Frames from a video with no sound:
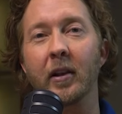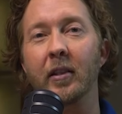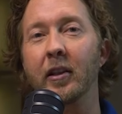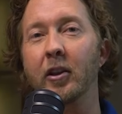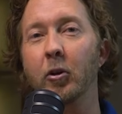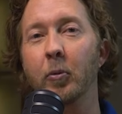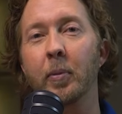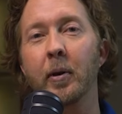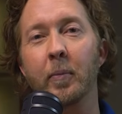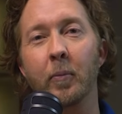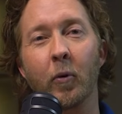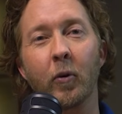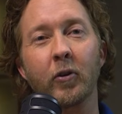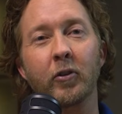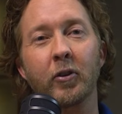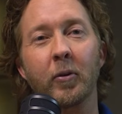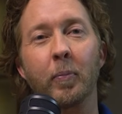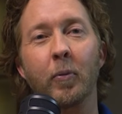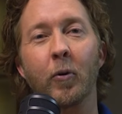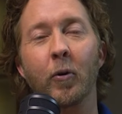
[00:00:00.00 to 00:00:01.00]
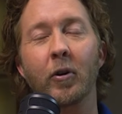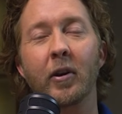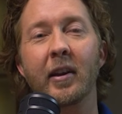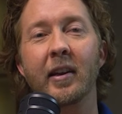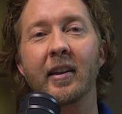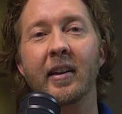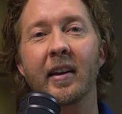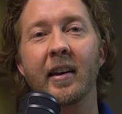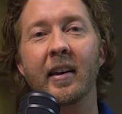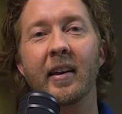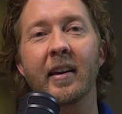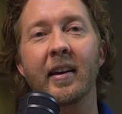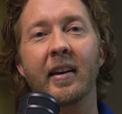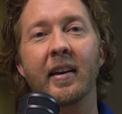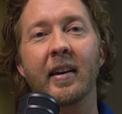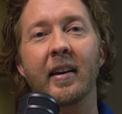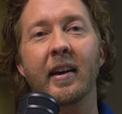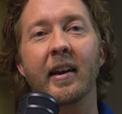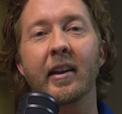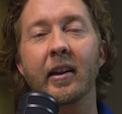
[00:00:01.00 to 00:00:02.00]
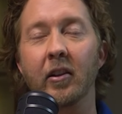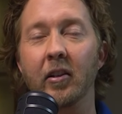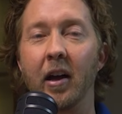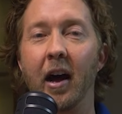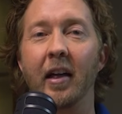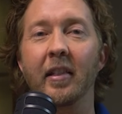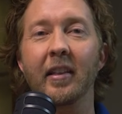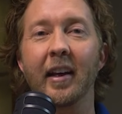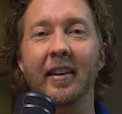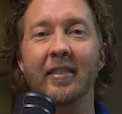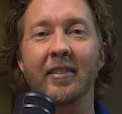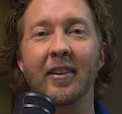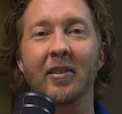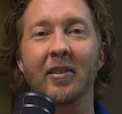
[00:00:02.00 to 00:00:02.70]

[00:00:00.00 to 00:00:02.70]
a little bit more supported, and a lot less